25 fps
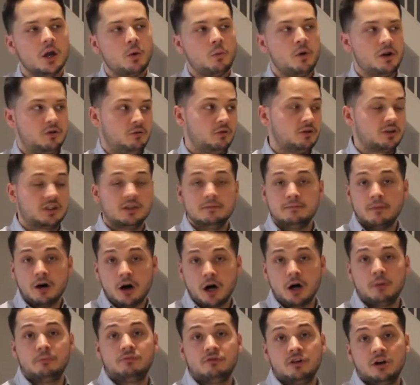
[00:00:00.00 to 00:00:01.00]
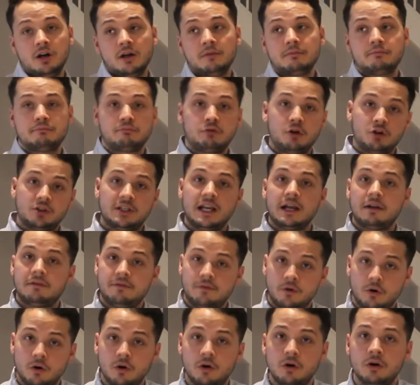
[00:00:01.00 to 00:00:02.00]
which was the Marlboro Project
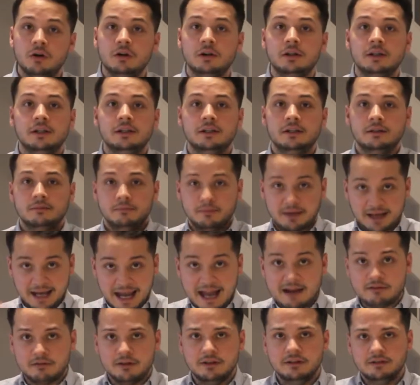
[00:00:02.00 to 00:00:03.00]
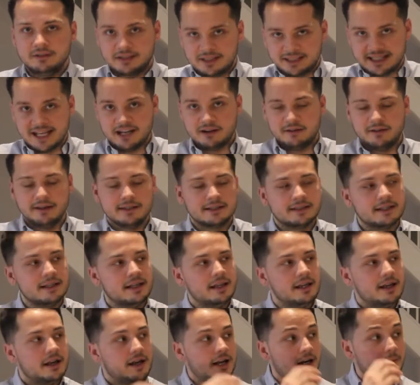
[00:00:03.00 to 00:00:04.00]
4 McLaren series.
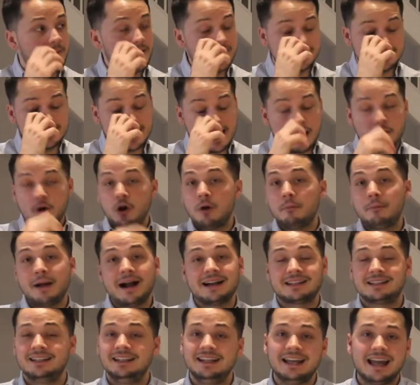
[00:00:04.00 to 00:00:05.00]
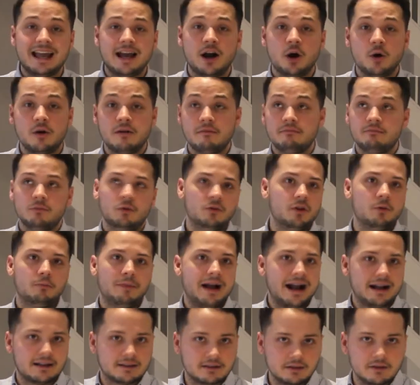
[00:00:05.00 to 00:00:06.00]
Um, it's now gone back to the L, well not
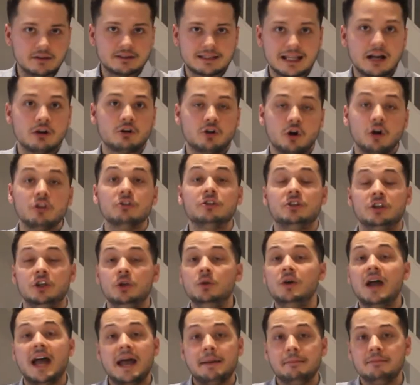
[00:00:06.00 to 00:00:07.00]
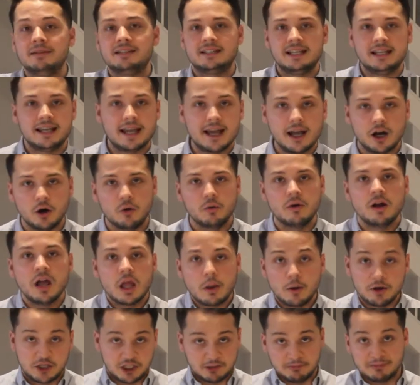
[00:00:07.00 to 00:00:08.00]
back to, it's now gone to MCL,
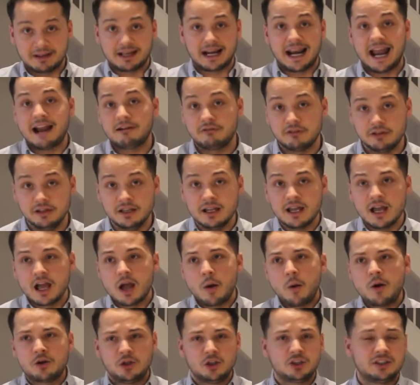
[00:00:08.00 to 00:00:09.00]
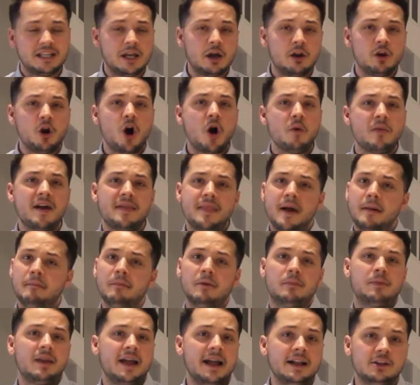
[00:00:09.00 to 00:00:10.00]
which is McLaren, which you see a lot on their
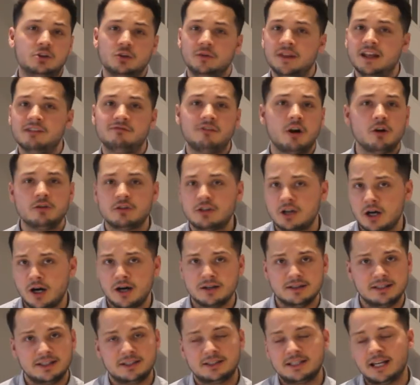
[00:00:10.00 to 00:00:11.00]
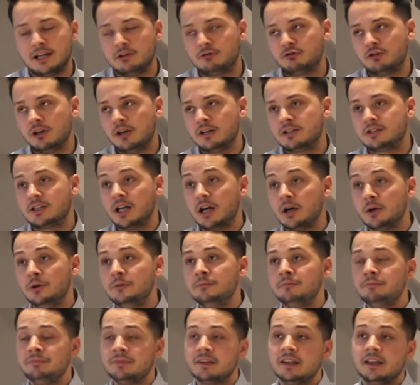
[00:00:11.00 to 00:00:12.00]
number plates, on their road cars, etc.
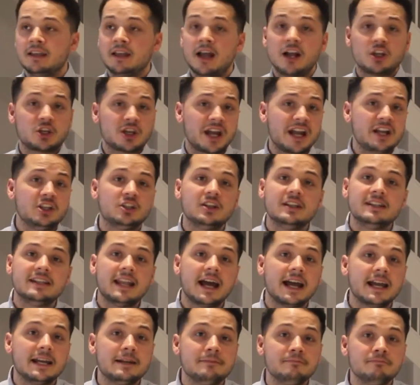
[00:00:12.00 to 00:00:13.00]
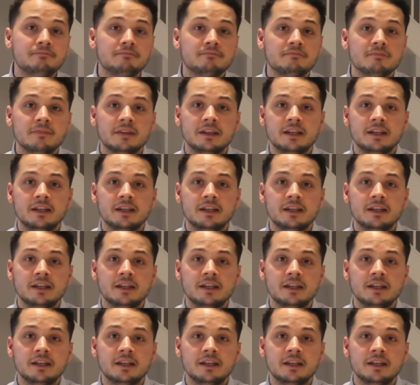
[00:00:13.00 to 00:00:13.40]
So, a change in name,